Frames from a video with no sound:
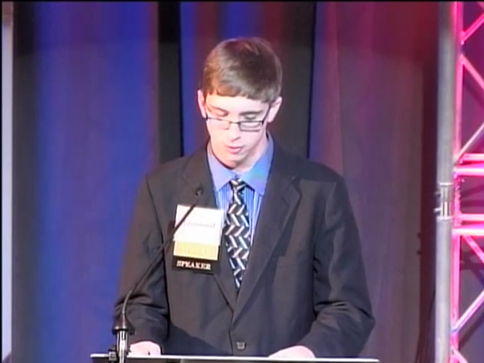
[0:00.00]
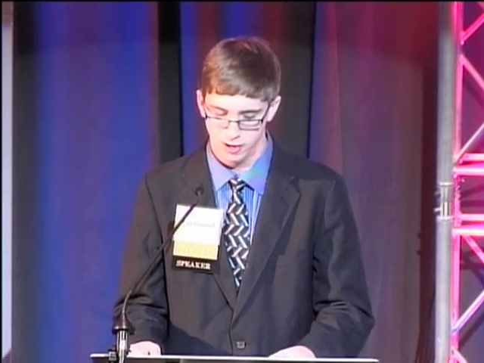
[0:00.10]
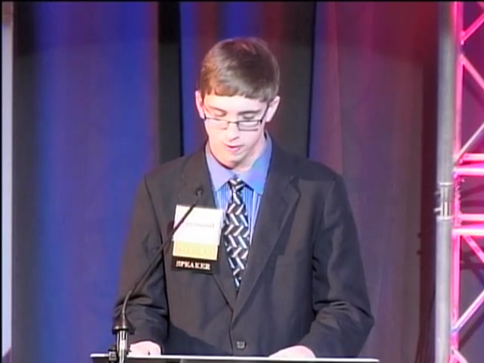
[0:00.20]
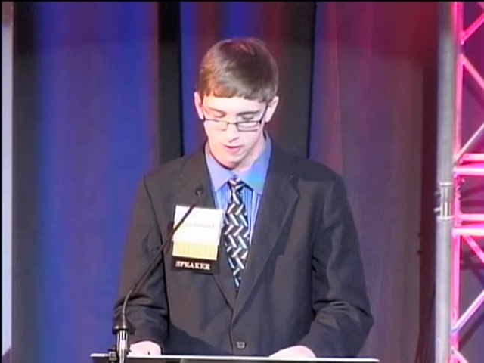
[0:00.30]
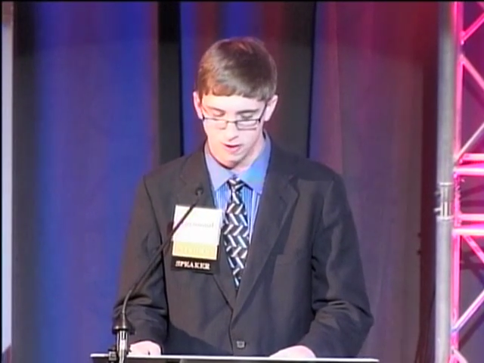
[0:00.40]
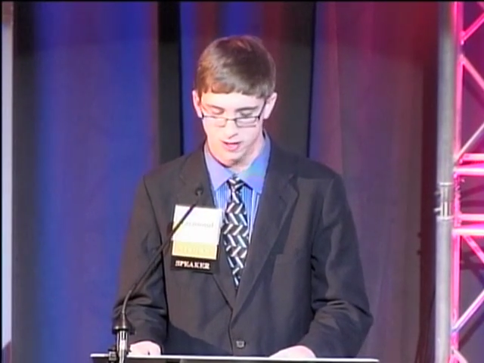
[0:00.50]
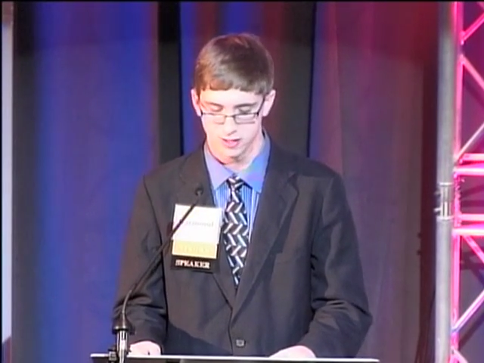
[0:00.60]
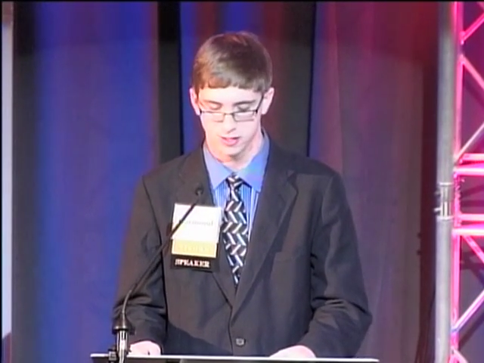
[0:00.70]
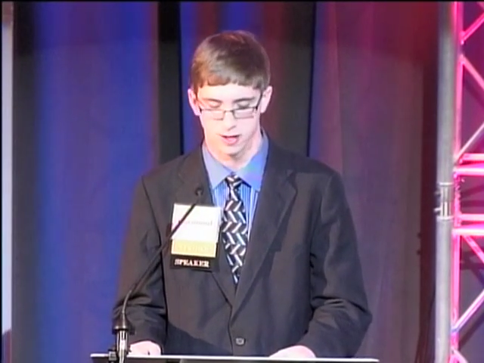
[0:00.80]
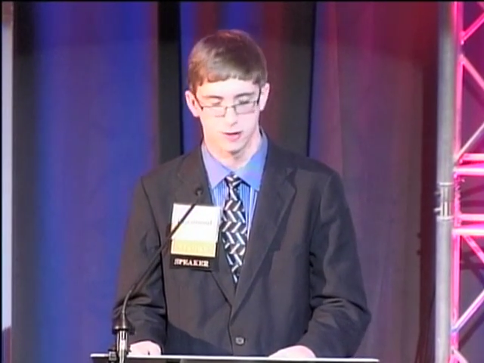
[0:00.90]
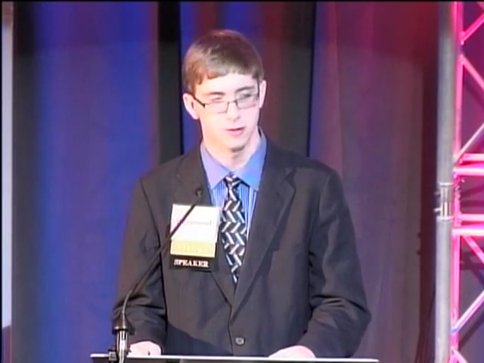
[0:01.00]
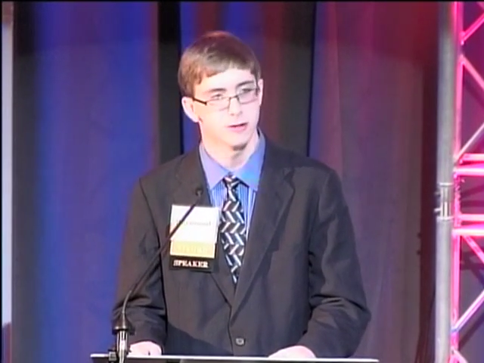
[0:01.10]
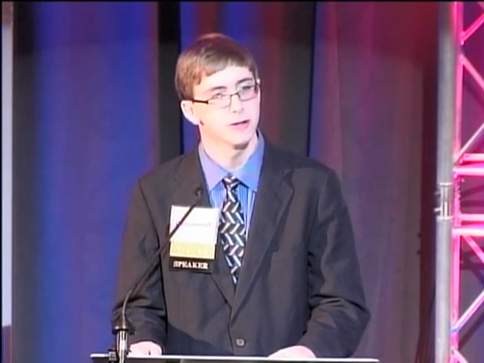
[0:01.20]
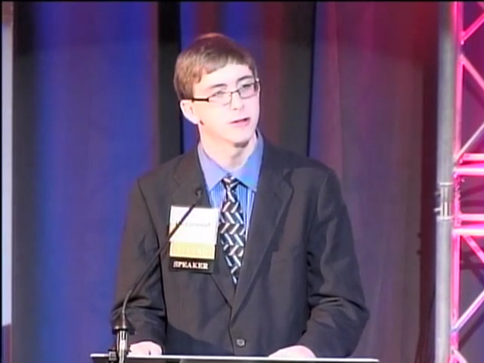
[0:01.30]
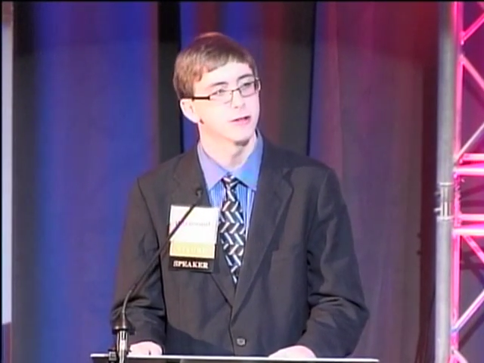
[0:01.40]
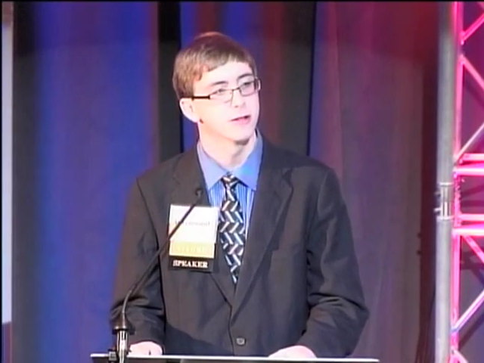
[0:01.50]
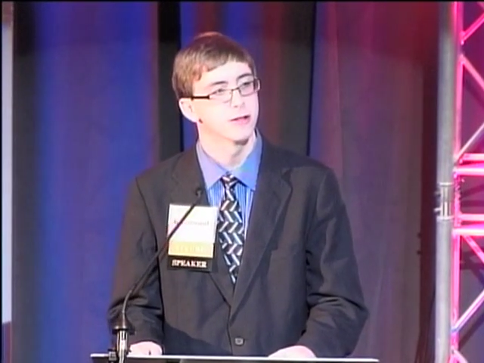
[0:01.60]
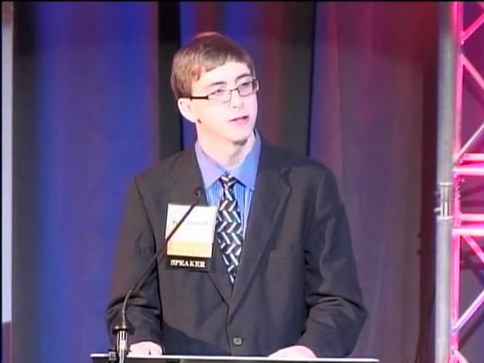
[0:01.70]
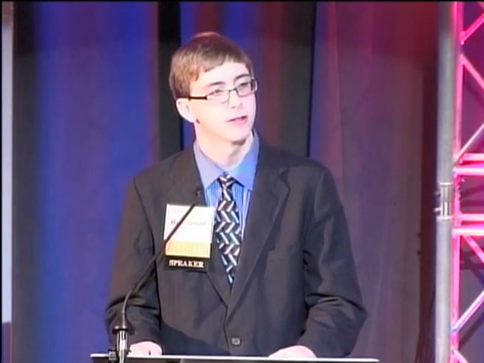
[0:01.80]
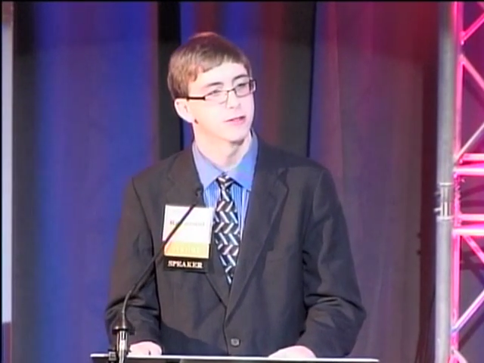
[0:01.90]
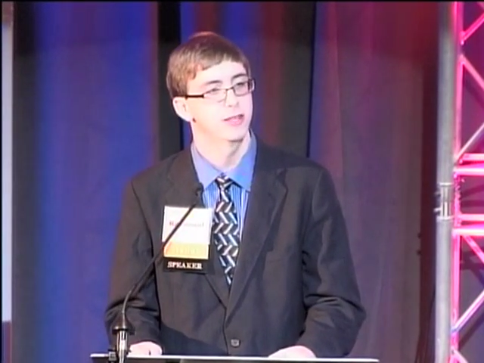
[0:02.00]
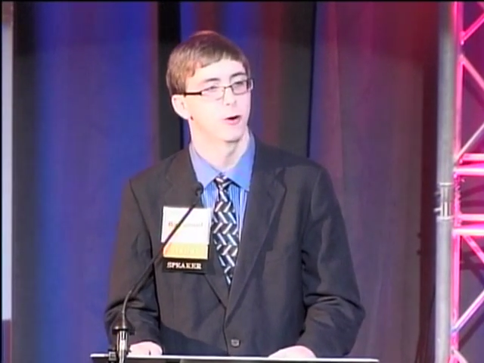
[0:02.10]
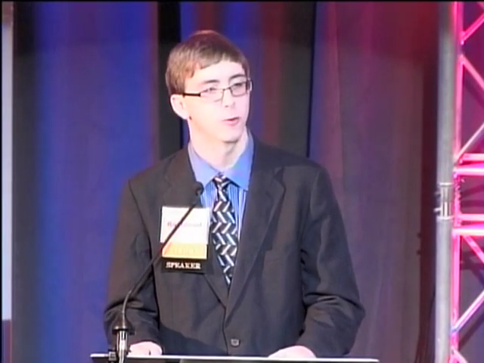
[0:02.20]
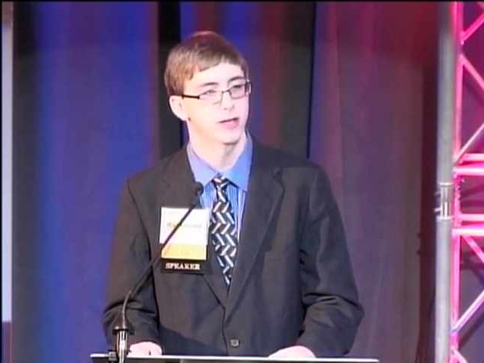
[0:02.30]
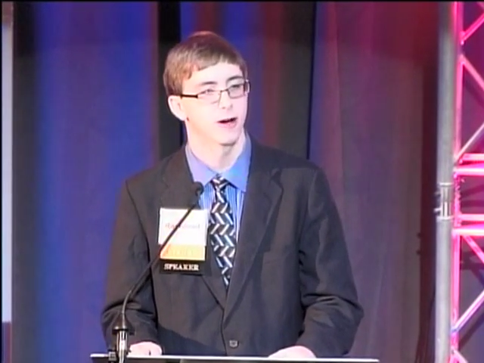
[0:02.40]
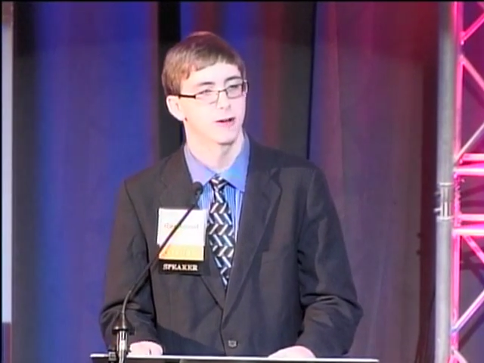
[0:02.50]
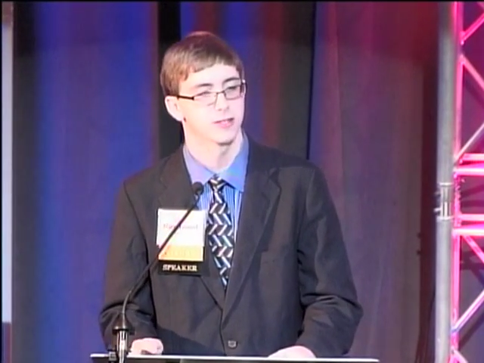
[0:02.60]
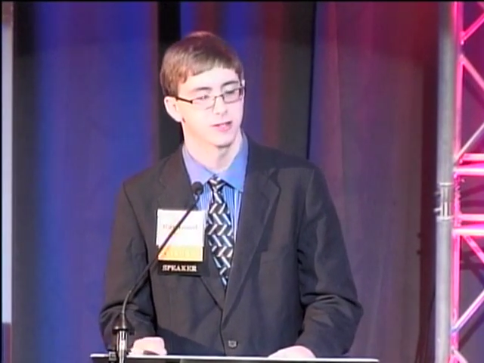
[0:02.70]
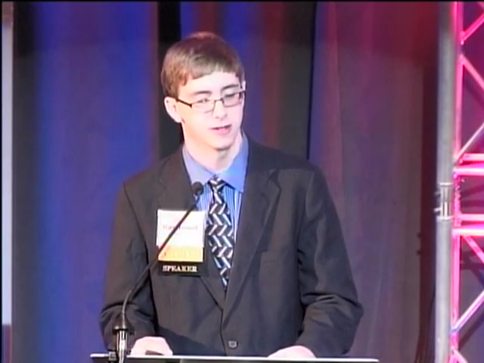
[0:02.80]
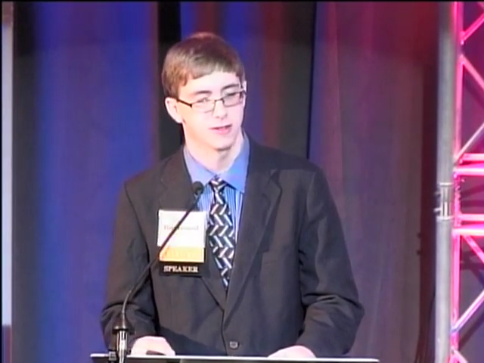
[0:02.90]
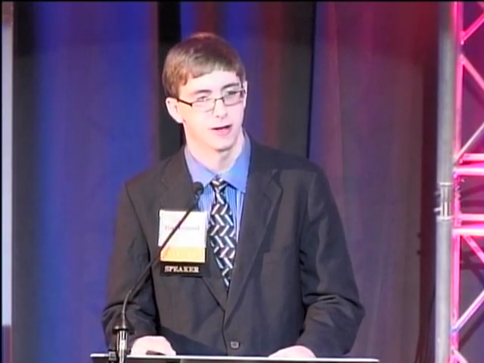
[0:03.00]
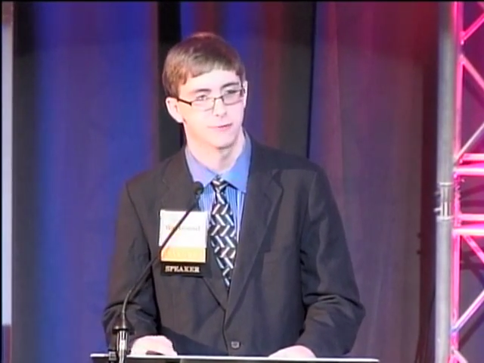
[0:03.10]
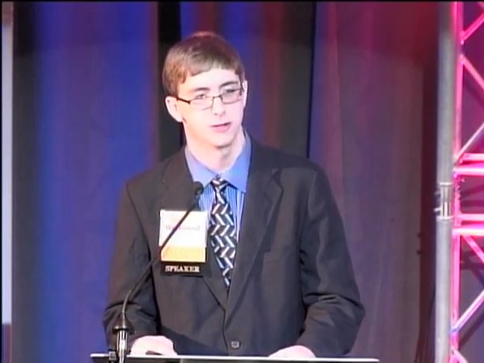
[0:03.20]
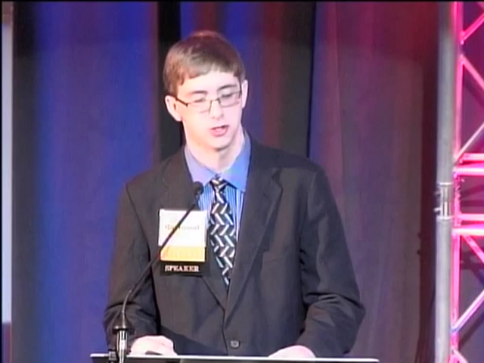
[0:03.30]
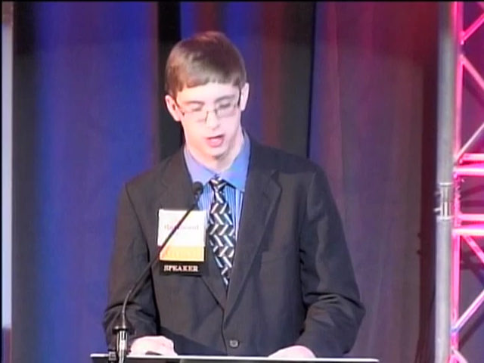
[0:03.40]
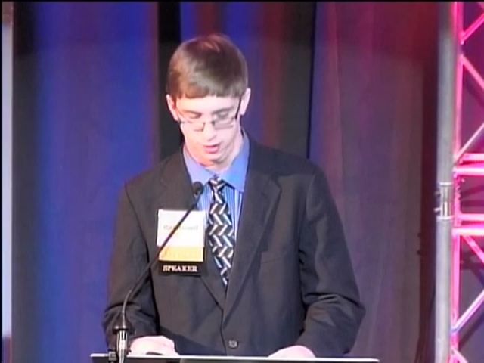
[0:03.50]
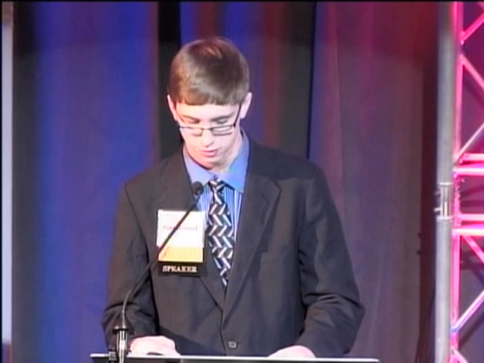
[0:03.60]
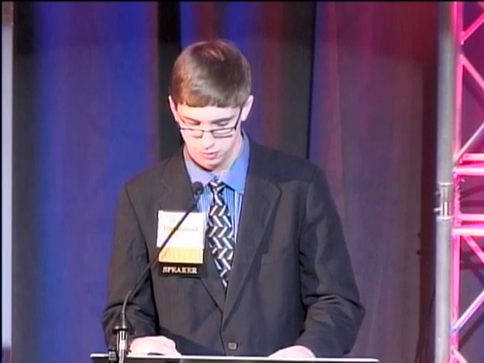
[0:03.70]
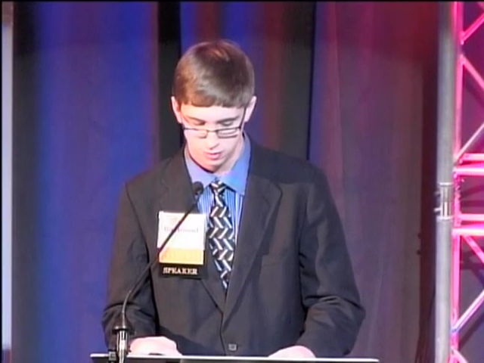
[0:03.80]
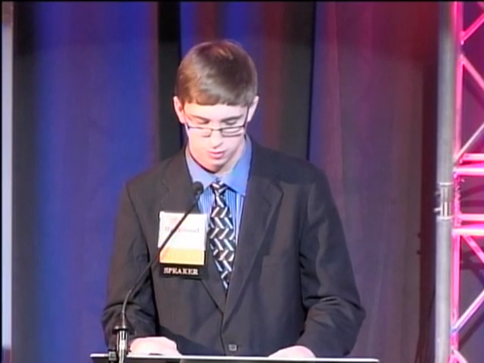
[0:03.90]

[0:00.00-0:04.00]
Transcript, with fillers: Heraclitus said, "The only constant in life is change."